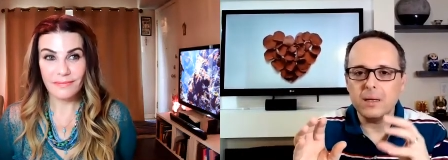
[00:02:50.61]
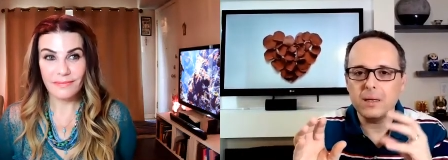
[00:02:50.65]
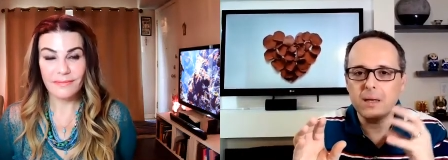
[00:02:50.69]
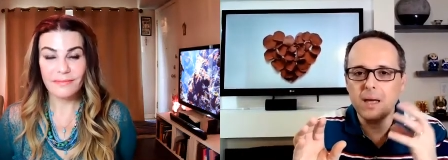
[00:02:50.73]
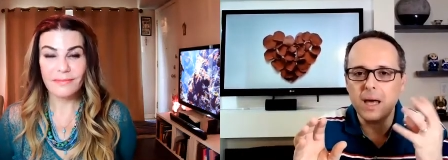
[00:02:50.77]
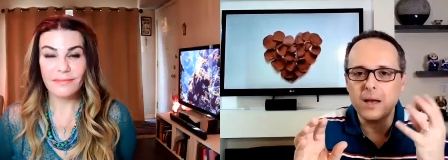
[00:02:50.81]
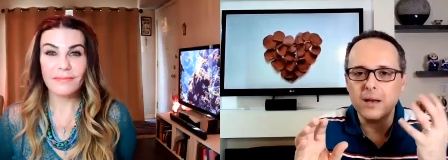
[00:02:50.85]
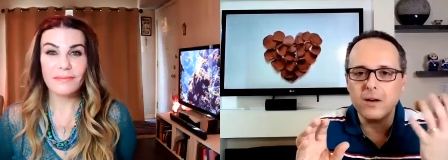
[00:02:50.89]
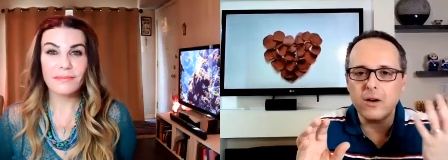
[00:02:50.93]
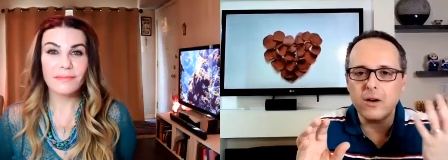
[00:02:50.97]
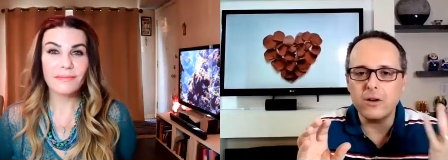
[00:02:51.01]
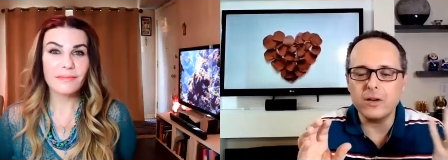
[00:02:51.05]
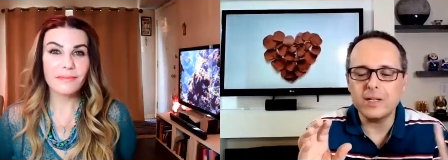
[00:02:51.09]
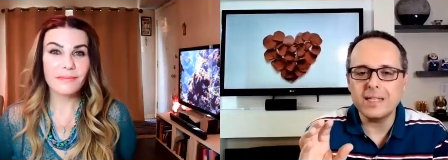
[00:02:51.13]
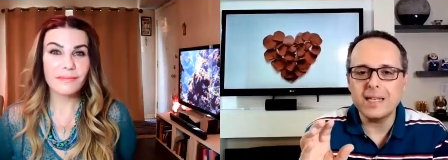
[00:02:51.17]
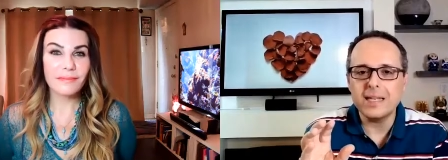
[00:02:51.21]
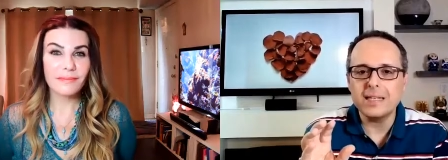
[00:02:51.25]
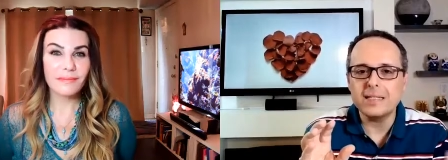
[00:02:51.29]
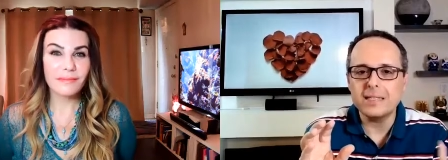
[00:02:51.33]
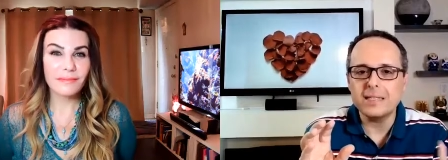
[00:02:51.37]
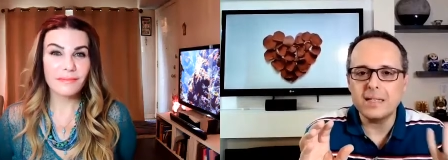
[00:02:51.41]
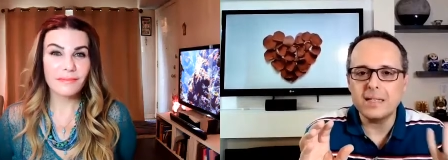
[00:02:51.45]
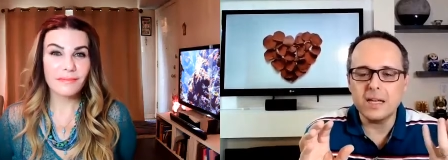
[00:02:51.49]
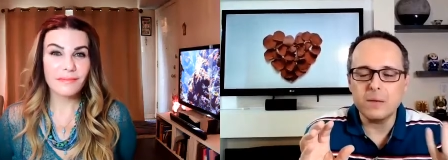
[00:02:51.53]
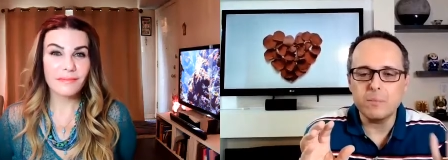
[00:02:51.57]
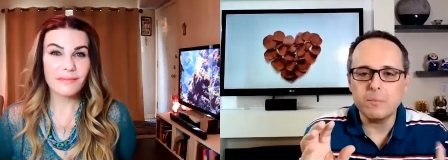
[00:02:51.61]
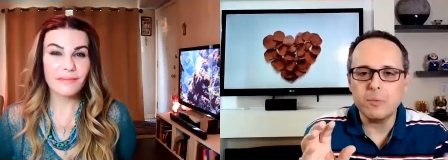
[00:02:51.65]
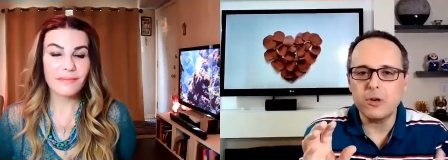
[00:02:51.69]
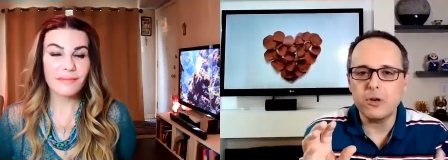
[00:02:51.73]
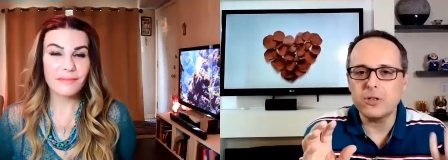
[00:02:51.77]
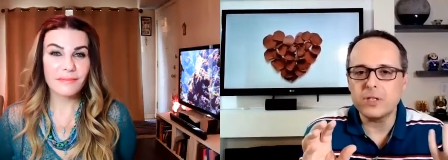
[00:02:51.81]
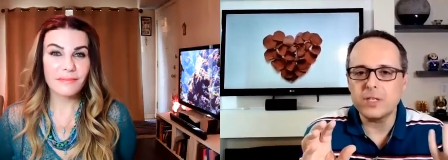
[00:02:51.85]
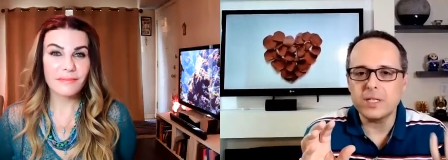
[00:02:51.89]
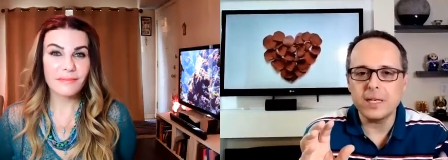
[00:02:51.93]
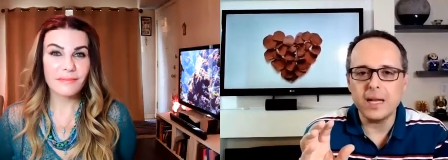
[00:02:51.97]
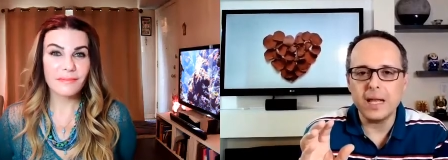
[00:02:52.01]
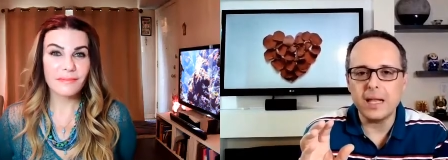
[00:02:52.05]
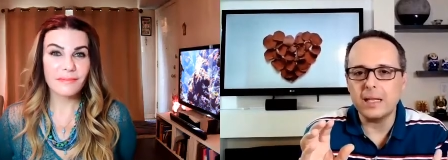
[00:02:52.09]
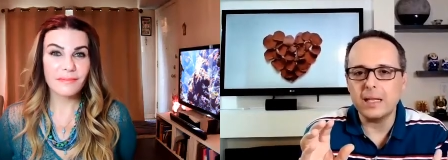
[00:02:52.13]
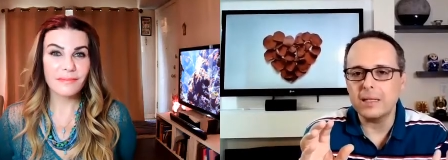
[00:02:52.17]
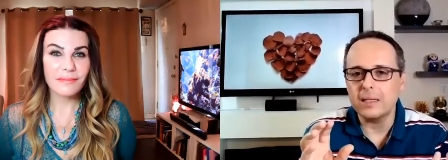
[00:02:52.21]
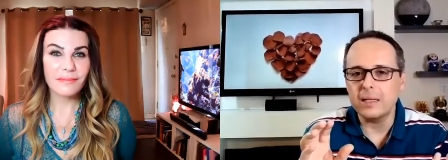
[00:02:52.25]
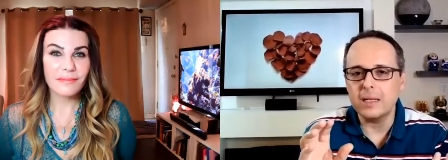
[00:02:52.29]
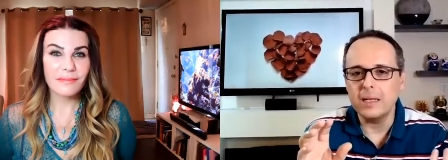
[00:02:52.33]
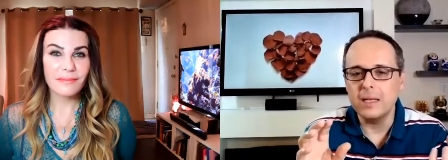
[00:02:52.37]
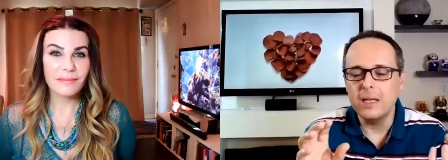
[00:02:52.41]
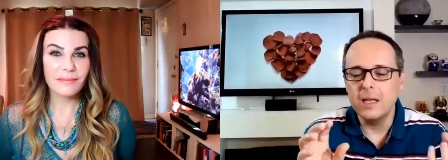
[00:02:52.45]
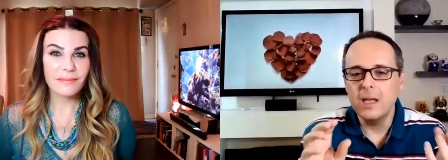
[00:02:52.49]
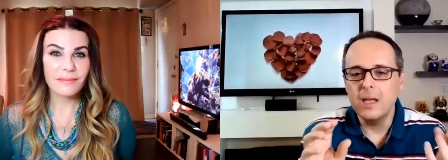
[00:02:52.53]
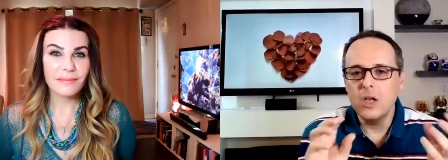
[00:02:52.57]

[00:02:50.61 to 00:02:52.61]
Speaker 1: a narcissistic personality?